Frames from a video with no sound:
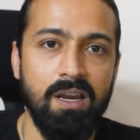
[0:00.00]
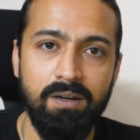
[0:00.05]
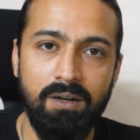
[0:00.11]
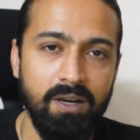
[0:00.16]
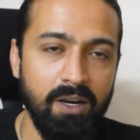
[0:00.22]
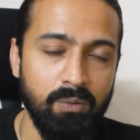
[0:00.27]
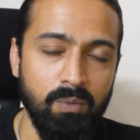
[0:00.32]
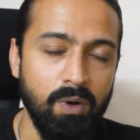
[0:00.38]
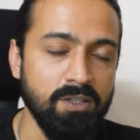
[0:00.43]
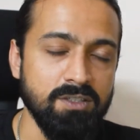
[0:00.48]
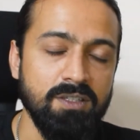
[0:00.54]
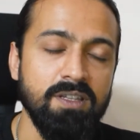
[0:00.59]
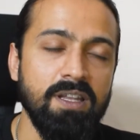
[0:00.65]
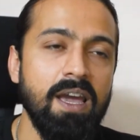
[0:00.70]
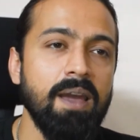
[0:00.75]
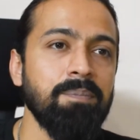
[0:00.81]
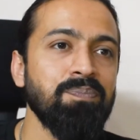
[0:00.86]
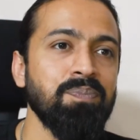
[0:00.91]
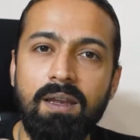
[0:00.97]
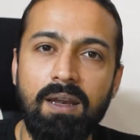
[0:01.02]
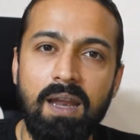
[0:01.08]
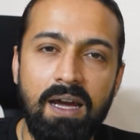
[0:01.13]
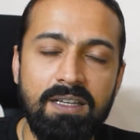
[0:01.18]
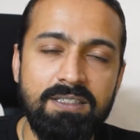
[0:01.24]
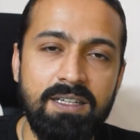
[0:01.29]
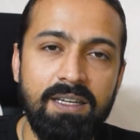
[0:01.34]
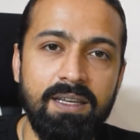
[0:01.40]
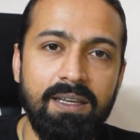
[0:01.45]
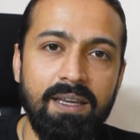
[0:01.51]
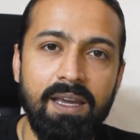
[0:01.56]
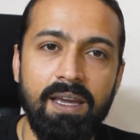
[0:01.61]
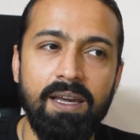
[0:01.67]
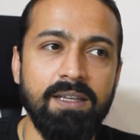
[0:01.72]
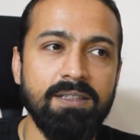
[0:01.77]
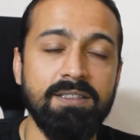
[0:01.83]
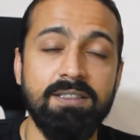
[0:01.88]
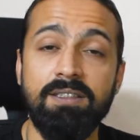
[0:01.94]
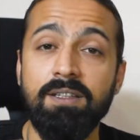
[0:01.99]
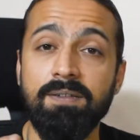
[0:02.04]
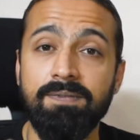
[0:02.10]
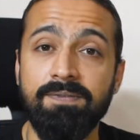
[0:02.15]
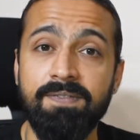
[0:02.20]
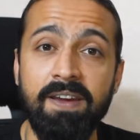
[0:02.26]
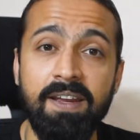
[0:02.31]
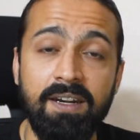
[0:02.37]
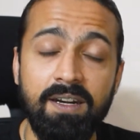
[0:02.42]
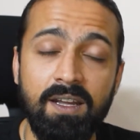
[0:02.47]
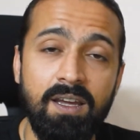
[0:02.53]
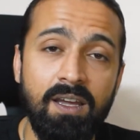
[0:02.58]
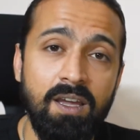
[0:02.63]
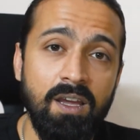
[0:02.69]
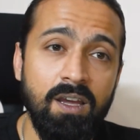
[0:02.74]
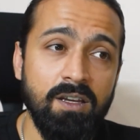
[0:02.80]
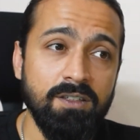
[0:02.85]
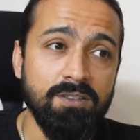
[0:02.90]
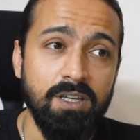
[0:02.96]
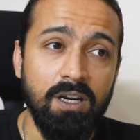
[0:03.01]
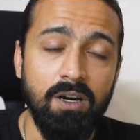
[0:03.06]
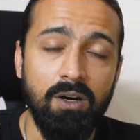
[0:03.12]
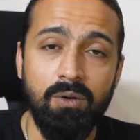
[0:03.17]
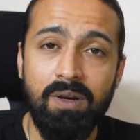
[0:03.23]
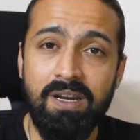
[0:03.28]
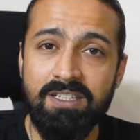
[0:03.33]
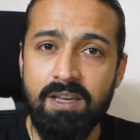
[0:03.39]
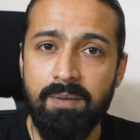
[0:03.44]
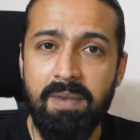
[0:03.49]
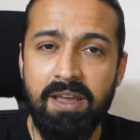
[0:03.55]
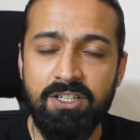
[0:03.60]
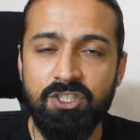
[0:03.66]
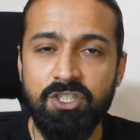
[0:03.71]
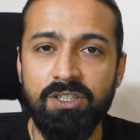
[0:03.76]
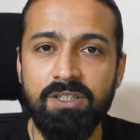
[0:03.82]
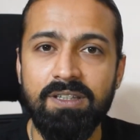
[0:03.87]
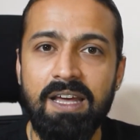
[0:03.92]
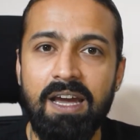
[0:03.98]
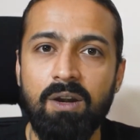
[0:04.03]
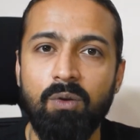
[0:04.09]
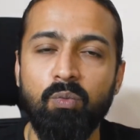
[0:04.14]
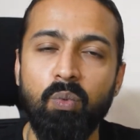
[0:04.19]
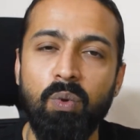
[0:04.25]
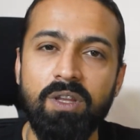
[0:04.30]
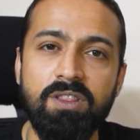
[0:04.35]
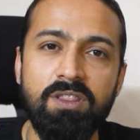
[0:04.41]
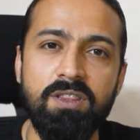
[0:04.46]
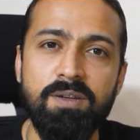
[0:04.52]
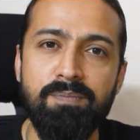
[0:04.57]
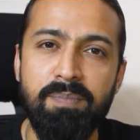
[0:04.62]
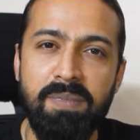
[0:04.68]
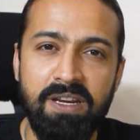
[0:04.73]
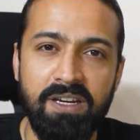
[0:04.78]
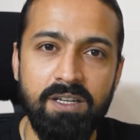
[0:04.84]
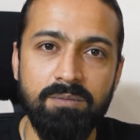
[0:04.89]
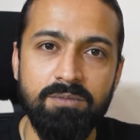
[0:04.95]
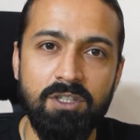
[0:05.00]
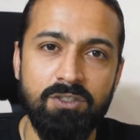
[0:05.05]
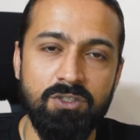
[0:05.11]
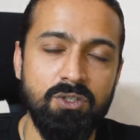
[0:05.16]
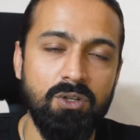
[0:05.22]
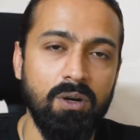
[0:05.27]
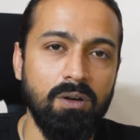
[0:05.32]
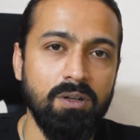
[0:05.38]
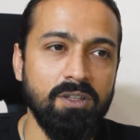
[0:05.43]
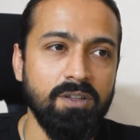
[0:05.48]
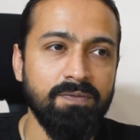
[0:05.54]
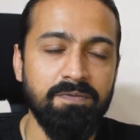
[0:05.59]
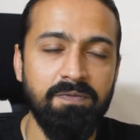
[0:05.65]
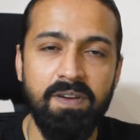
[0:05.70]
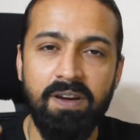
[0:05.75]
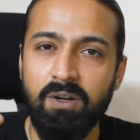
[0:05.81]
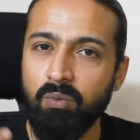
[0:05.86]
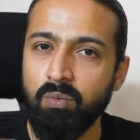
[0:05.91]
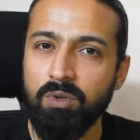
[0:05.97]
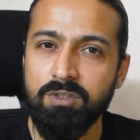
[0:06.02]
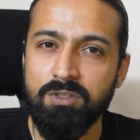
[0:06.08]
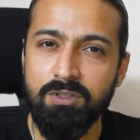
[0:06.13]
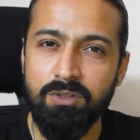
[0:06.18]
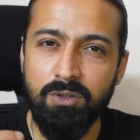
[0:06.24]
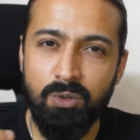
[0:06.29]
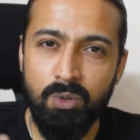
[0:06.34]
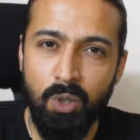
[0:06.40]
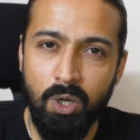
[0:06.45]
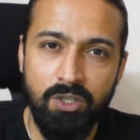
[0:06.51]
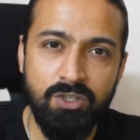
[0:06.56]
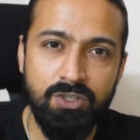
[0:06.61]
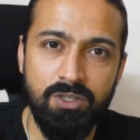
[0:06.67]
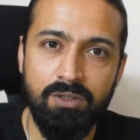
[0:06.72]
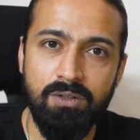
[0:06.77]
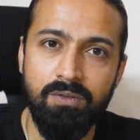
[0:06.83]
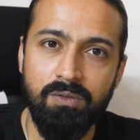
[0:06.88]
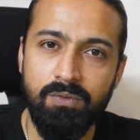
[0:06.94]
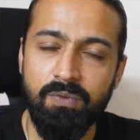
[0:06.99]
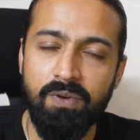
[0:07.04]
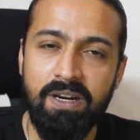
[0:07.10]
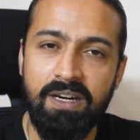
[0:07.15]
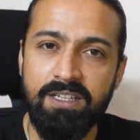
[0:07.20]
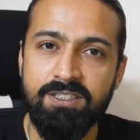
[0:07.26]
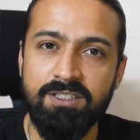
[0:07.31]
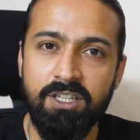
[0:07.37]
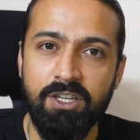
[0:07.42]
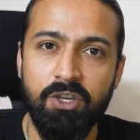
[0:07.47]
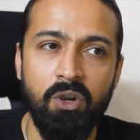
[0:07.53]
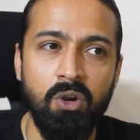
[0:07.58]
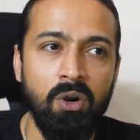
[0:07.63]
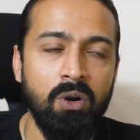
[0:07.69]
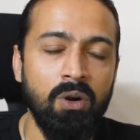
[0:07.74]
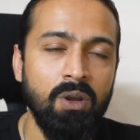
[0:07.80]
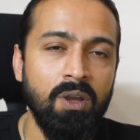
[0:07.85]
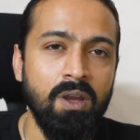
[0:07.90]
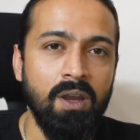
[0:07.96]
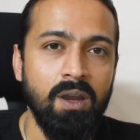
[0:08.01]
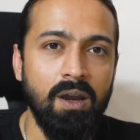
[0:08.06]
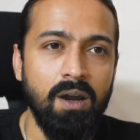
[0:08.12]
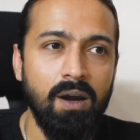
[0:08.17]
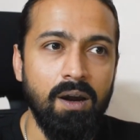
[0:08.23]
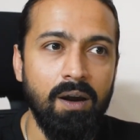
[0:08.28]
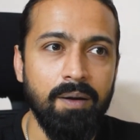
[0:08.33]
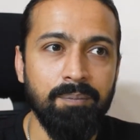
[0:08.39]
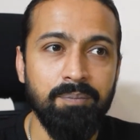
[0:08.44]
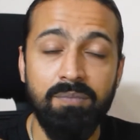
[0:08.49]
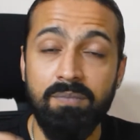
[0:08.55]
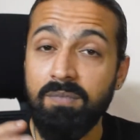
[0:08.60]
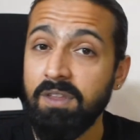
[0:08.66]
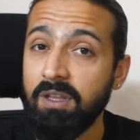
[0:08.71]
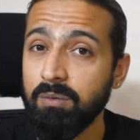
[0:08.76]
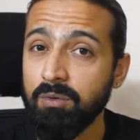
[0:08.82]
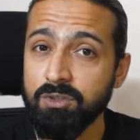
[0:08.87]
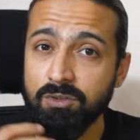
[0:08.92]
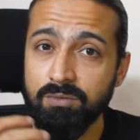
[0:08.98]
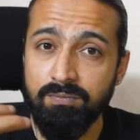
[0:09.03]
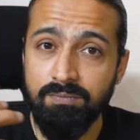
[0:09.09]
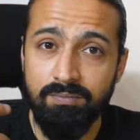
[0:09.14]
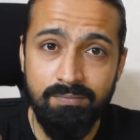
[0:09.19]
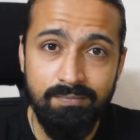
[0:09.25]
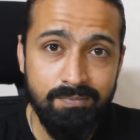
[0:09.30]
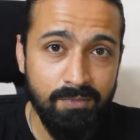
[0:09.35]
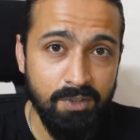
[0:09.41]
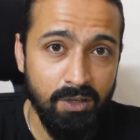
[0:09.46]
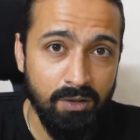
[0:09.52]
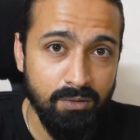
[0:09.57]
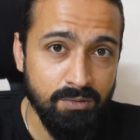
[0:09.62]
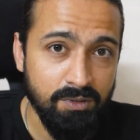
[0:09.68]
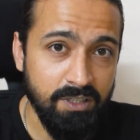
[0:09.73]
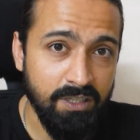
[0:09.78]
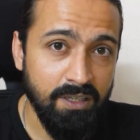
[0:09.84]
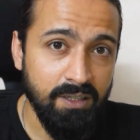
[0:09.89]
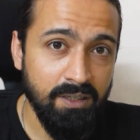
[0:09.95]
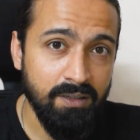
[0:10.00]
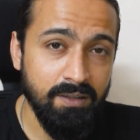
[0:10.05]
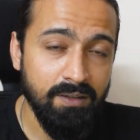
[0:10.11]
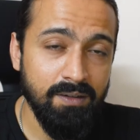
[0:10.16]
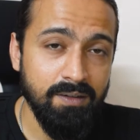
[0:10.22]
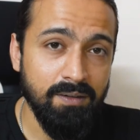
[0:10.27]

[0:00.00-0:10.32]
It wasn't there. Lastly, it's the fit. So as I mentioned, that with the mediums installed, the fit was not really secure. There was the